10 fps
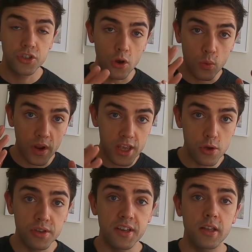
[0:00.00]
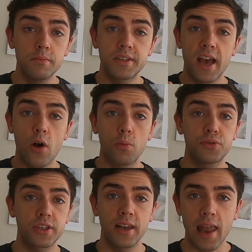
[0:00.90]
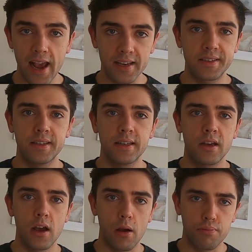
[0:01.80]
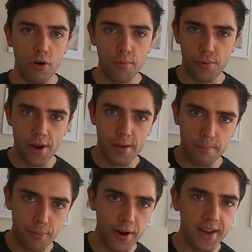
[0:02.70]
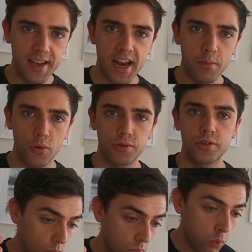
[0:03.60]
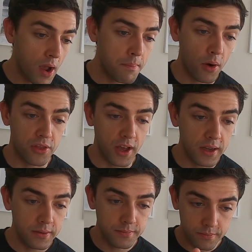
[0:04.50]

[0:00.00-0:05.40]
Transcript: So we're using them to help select appropriate breeding animals. Why bother?